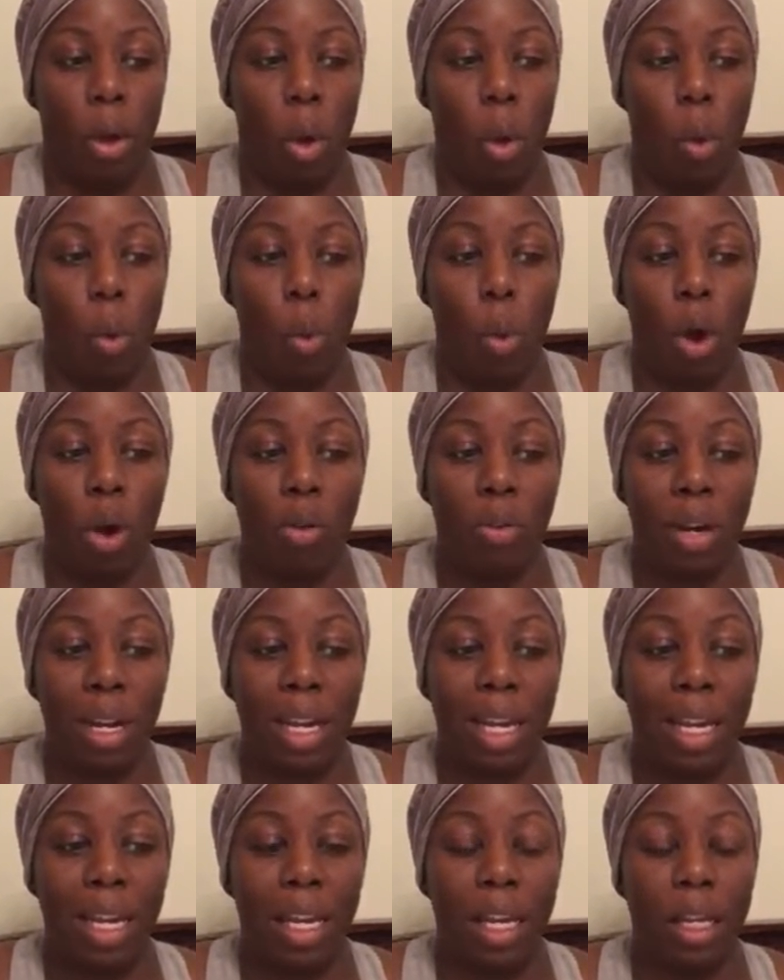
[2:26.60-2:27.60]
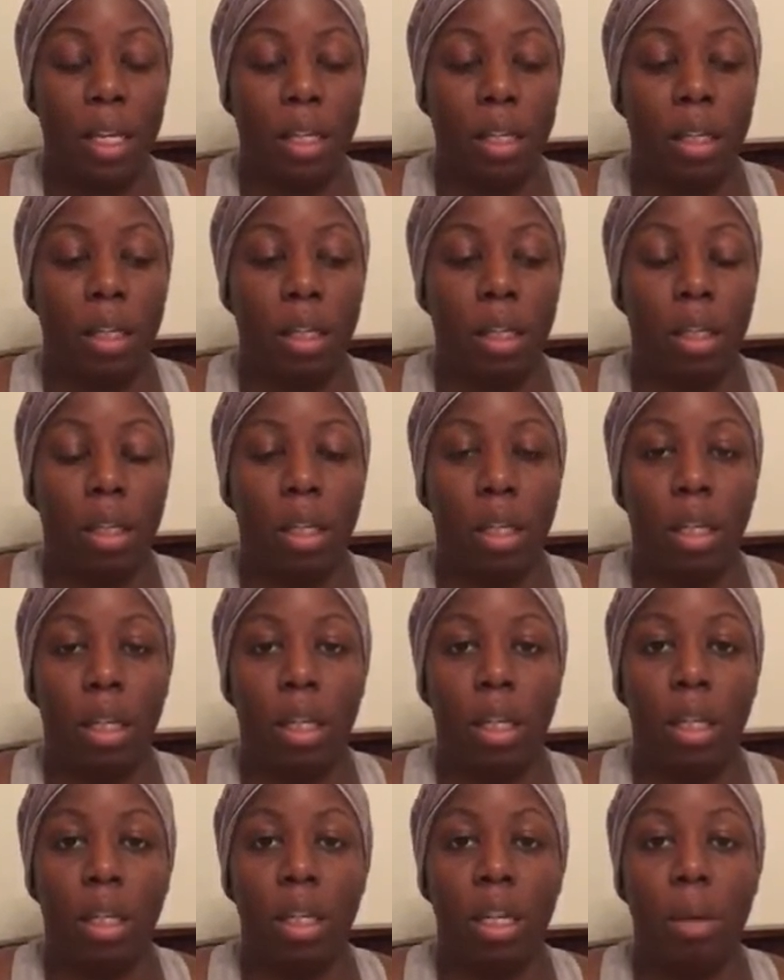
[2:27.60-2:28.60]
Worry
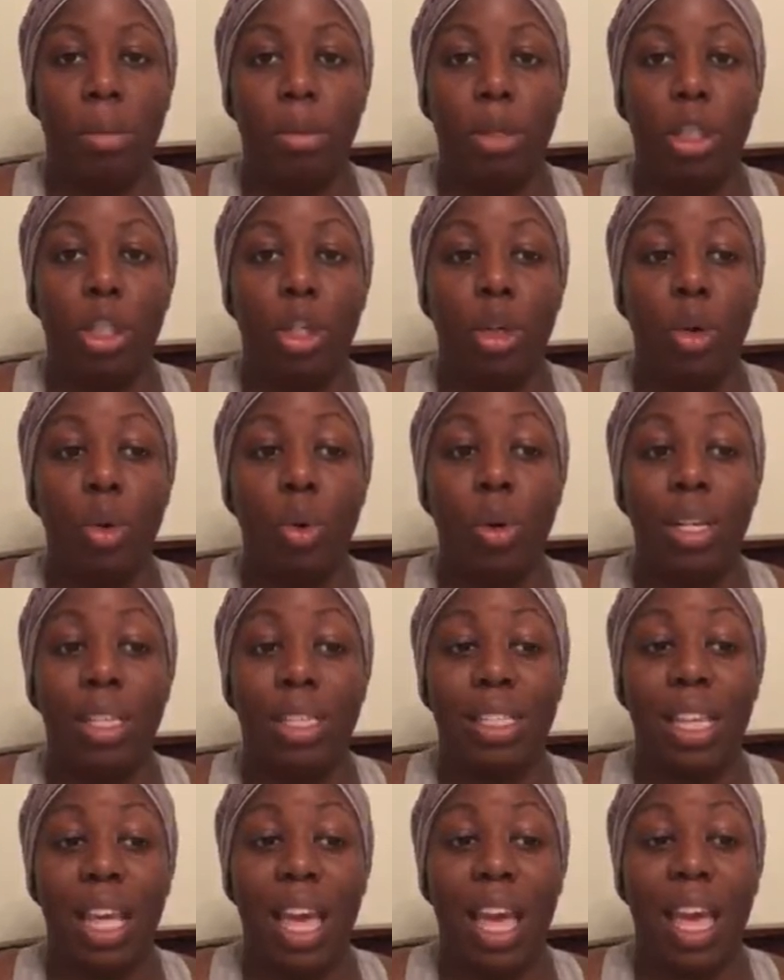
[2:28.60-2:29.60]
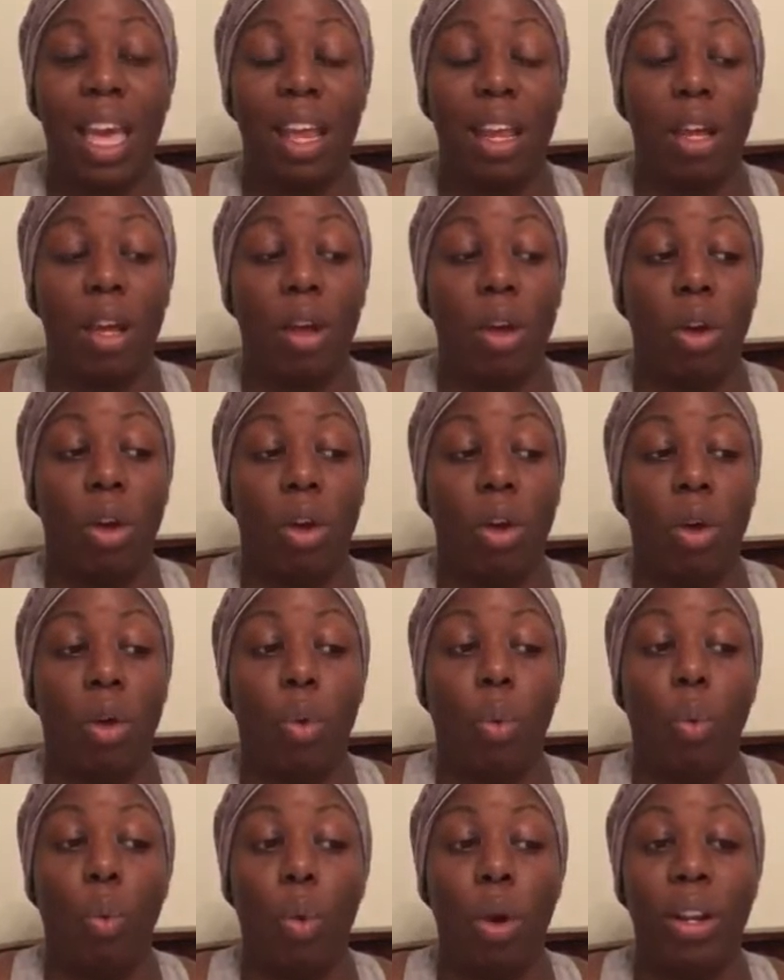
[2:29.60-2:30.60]
number two is that,
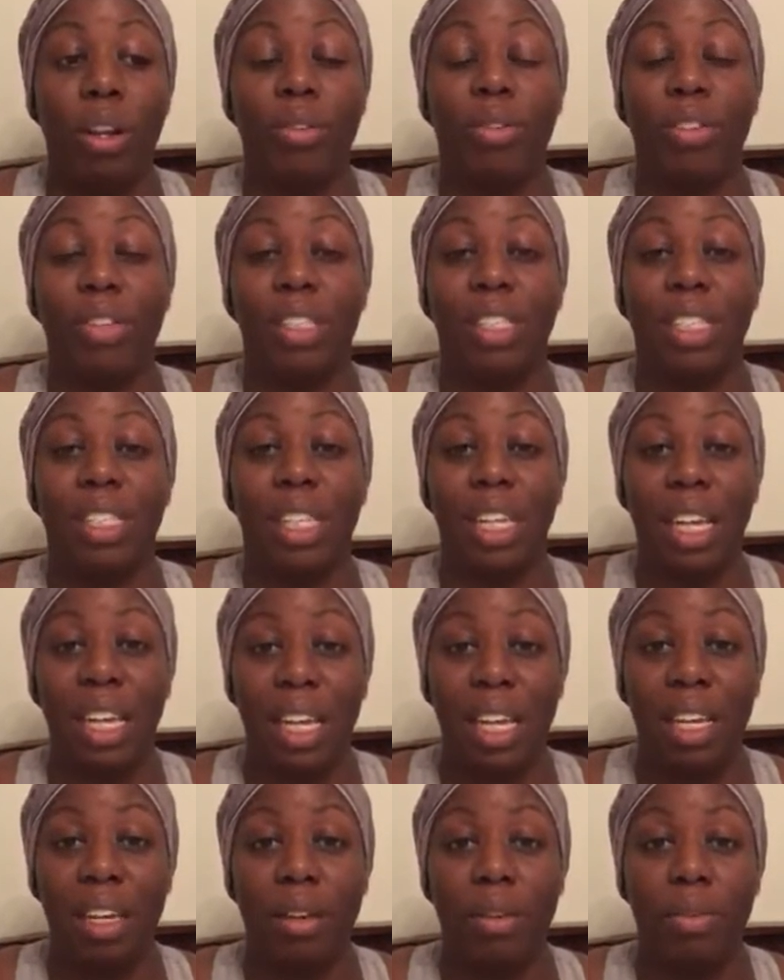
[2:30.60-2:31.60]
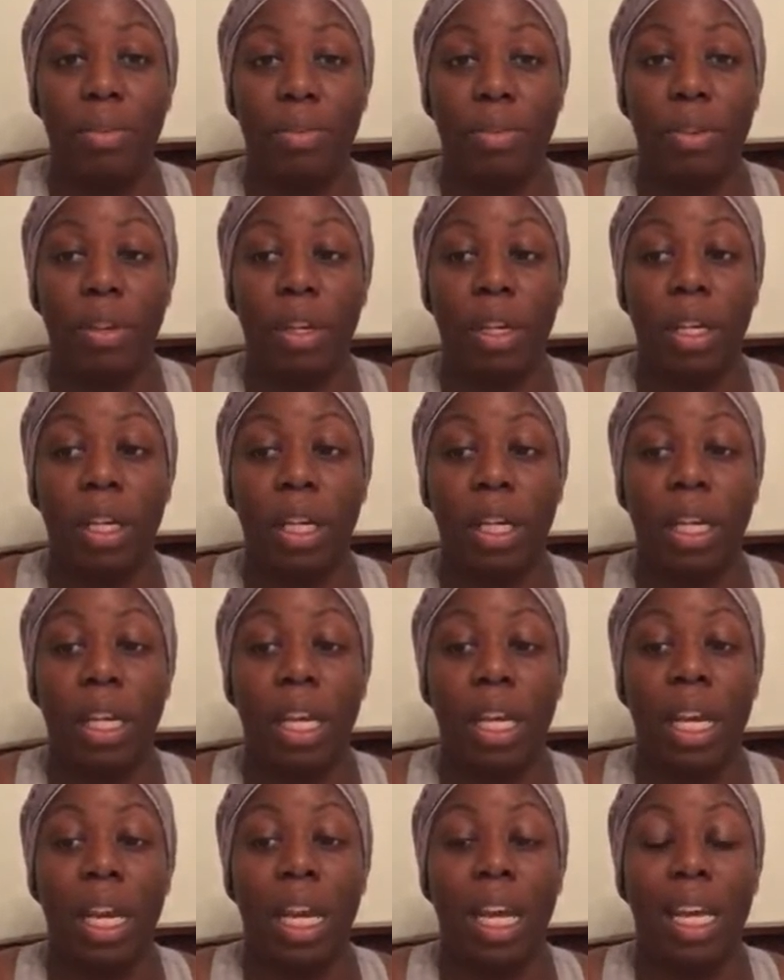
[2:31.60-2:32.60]
what if Steve
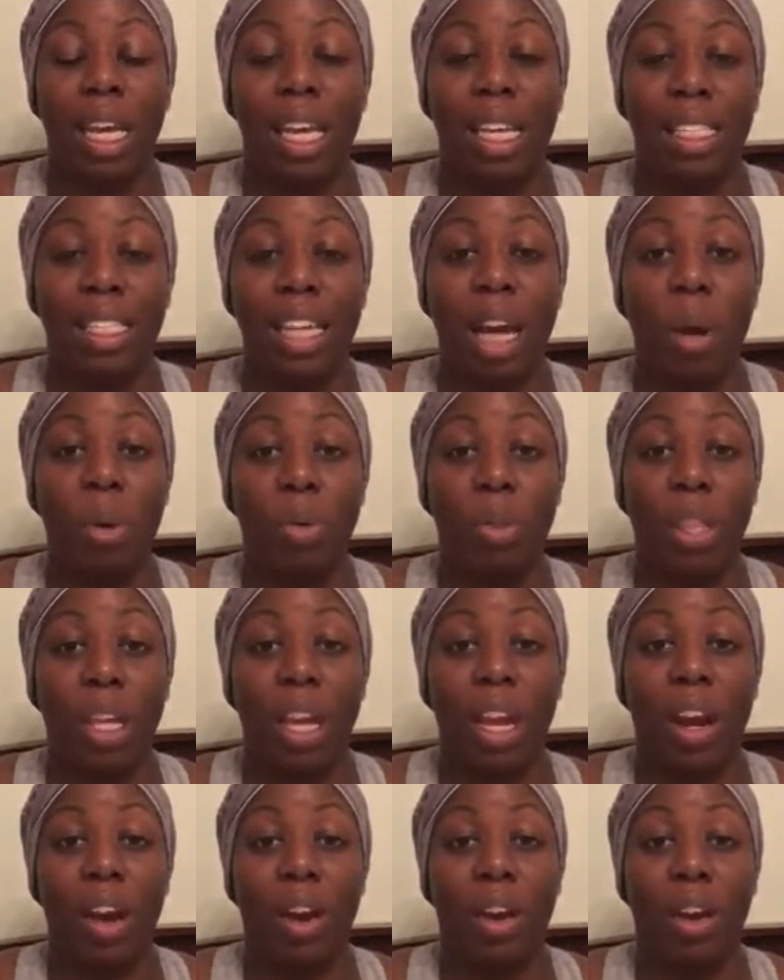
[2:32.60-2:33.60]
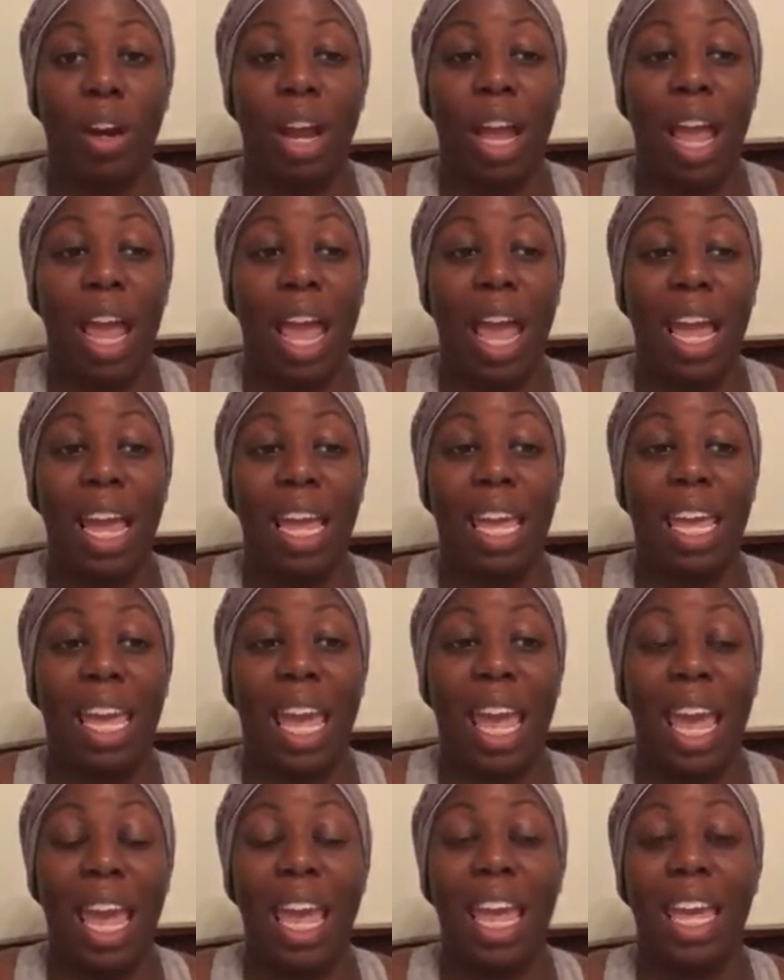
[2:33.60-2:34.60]
gets out there and
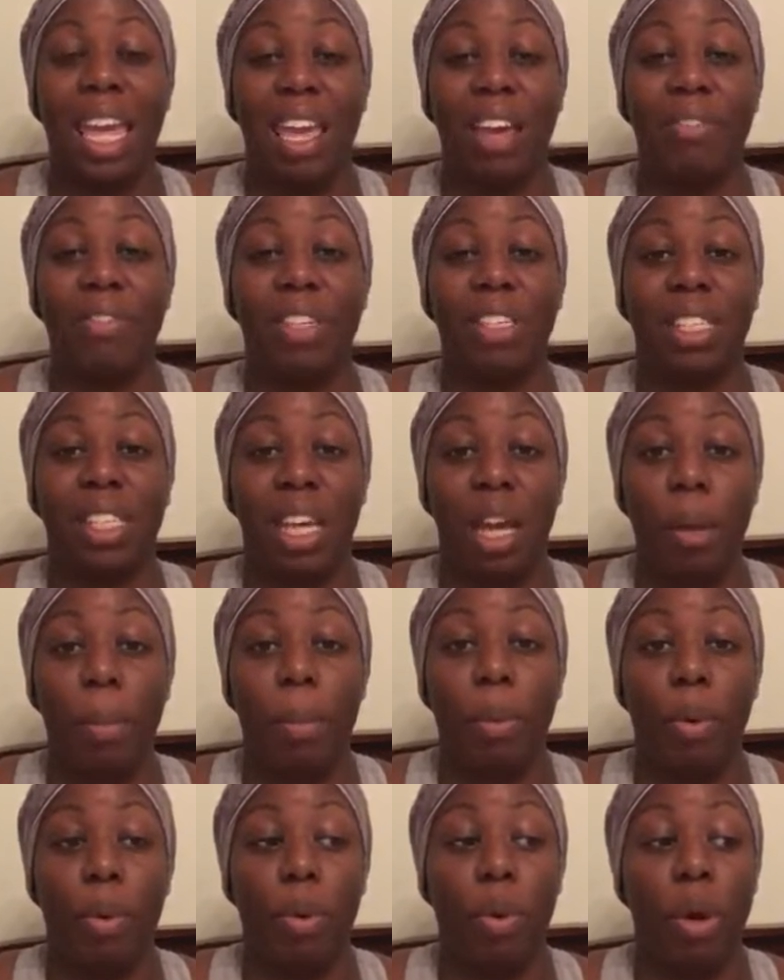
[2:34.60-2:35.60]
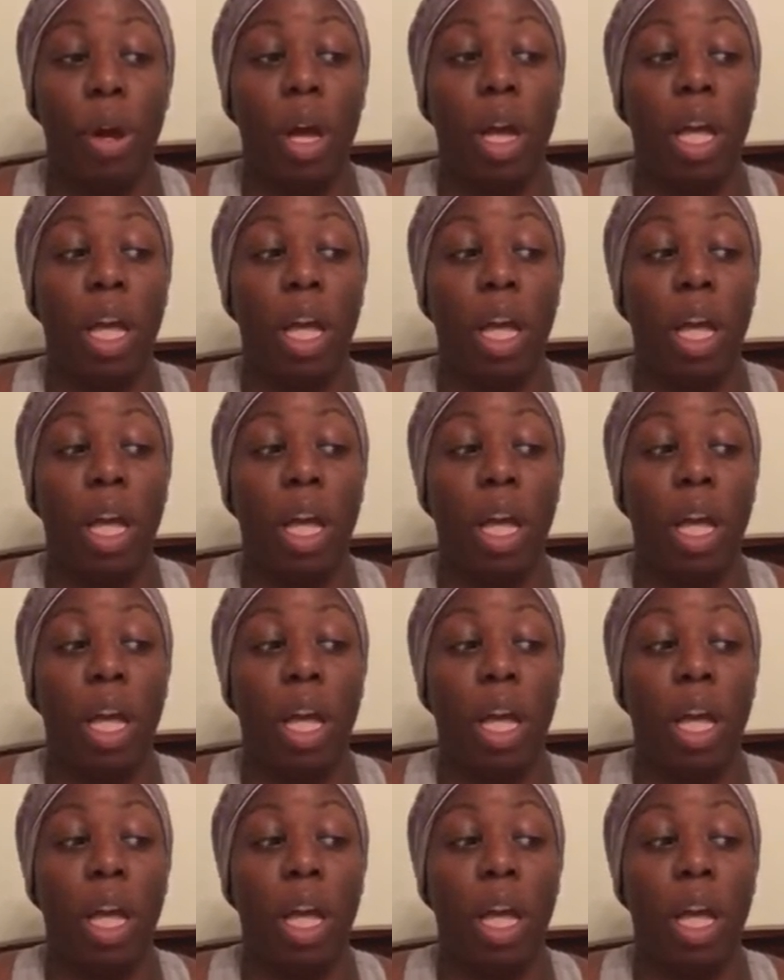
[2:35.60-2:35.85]
can't give a sample?